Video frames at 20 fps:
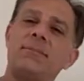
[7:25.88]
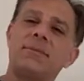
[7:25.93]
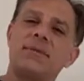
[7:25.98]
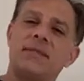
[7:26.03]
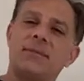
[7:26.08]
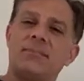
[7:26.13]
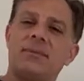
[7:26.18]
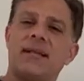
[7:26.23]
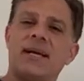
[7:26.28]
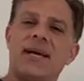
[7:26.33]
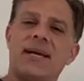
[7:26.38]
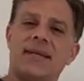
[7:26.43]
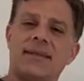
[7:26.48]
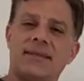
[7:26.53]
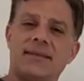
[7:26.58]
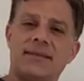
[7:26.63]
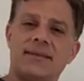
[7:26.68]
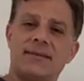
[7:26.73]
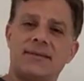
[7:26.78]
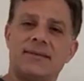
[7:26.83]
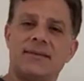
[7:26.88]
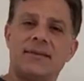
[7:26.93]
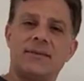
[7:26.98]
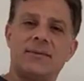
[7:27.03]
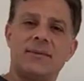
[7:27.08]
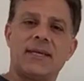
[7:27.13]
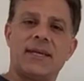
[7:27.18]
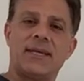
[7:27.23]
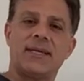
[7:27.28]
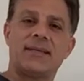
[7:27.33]
supply,
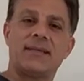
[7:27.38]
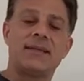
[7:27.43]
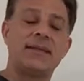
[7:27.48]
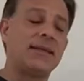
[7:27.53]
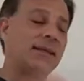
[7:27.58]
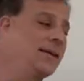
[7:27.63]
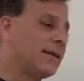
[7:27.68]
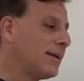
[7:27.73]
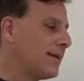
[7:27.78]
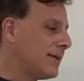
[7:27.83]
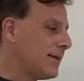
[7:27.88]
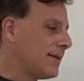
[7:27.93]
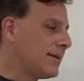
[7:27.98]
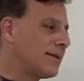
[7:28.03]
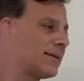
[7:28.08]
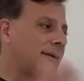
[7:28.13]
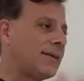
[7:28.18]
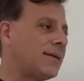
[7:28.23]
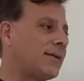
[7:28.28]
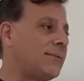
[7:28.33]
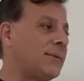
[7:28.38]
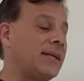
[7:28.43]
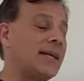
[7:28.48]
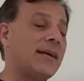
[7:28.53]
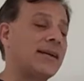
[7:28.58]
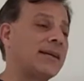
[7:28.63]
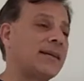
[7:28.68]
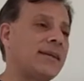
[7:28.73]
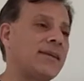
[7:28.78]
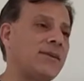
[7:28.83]
okay? You know, we
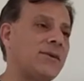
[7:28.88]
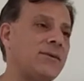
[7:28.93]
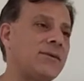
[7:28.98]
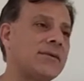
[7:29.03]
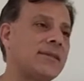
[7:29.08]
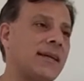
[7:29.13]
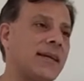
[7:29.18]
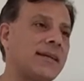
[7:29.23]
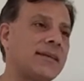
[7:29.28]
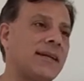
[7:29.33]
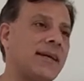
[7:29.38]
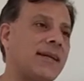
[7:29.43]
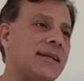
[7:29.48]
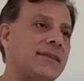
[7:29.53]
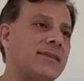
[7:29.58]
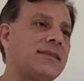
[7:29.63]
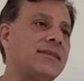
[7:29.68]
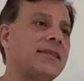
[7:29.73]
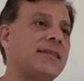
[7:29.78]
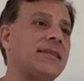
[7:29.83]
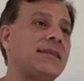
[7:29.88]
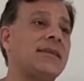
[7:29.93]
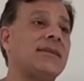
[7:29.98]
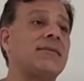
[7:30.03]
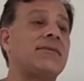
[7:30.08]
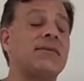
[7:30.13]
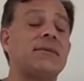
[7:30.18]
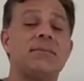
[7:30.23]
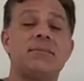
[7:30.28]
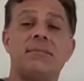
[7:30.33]
aren't gonna use technology if
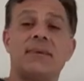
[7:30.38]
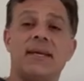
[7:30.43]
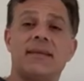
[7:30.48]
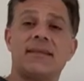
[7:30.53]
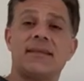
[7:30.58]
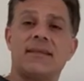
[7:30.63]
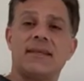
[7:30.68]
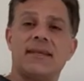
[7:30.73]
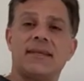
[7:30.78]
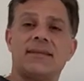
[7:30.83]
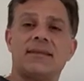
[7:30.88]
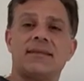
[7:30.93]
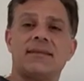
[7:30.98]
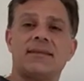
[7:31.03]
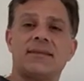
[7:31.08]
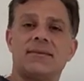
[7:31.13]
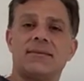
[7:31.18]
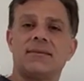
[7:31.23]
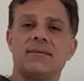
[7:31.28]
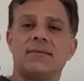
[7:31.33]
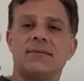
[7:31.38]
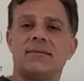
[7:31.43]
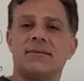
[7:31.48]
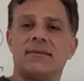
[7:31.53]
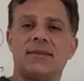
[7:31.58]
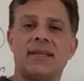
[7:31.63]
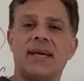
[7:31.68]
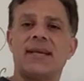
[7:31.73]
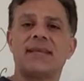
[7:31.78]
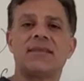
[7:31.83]
it makes things
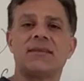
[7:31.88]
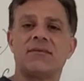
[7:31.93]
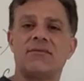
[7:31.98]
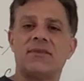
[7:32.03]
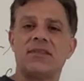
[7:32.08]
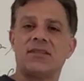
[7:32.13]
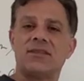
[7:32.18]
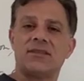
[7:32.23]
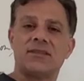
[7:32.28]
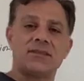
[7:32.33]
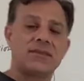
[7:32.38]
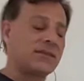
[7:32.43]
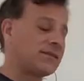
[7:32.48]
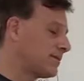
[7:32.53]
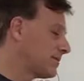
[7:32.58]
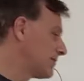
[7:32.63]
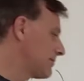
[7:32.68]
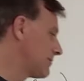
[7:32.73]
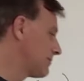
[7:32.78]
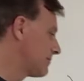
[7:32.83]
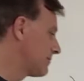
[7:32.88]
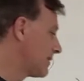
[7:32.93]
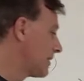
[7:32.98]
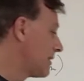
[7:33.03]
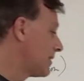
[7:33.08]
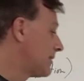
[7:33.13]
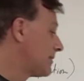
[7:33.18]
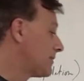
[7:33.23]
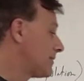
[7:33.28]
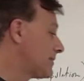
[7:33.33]
less efficient.
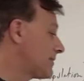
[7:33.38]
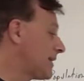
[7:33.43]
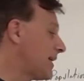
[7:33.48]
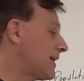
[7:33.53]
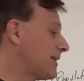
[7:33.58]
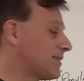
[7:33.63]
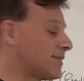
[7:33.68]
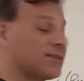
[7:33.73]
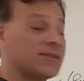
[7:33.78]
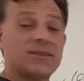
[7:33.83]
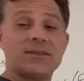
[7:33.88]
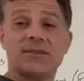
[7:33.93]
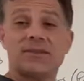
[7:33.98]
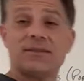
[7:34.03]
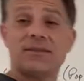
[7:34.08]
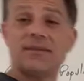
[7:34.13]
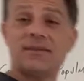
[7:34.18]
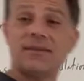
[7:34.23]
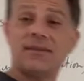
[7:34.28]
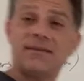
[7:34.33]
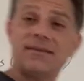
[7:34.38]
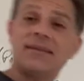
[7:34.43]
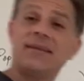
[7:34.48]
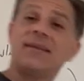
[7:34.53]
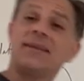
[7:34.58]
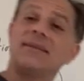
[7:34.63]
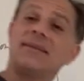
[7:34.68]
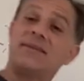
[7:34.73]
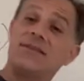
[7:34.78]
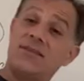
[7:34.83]
Disasters
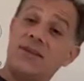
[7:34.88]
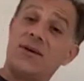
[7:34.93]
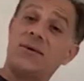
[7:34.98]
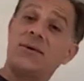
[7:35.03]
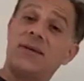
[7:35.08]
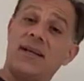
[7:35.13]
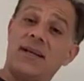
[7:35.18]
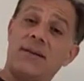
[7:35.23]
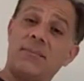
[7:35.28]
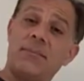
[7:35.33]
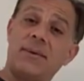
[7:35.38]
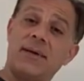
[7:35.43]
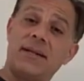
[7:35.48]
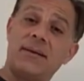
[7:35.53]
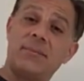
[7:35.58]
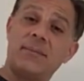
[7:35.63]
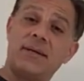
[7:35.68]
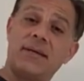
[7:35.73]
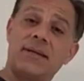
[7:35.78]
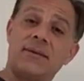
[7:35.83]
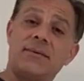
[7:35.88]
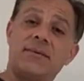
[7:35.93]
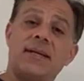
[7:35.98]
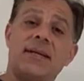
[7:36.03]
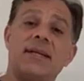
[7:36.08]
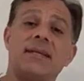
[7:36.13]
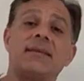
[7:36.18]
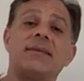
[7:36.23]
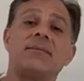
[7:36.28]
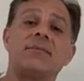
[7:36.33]
don't help anybody,
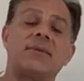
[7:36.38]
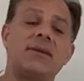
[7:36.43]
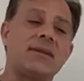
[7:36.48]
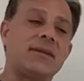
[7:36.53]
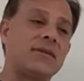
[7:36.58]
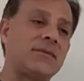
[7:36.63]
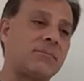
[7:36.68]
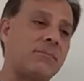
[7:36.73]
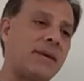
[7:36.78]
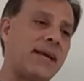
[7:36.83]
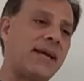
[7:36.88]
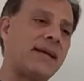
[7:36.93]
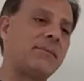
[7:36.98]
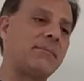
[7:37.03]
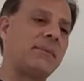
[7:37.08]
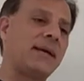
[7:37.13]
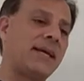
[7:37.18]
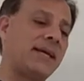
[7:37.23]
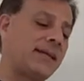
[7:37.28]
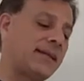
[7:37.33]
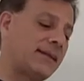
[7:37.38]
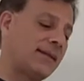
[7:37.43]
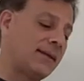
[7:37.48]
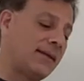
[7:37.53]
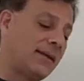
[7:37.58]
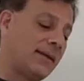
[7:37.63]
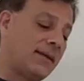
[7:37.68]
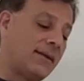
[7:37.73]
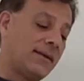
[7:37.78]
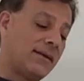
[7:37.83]
right? Whether it's man-made,
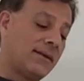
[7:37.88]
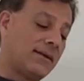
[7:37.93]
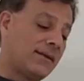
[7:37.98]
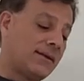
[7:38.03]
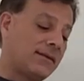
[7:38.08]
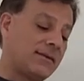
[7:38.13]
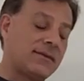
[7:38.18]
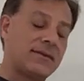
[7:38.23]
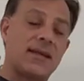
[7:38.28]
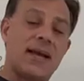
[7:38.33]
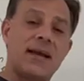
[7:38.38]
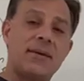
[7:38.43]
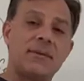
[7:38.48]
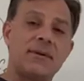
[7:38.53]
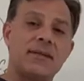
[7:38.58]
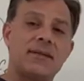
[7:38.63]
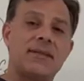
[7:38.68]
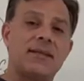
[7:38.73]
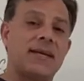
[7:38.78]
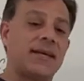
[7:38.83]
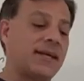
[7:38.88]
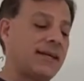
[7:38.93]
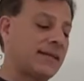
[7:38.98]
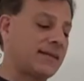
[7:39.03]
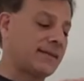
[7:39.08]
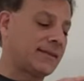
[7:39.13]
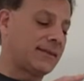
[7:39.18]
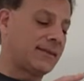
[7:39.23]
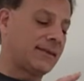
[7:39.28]
cyber attacks,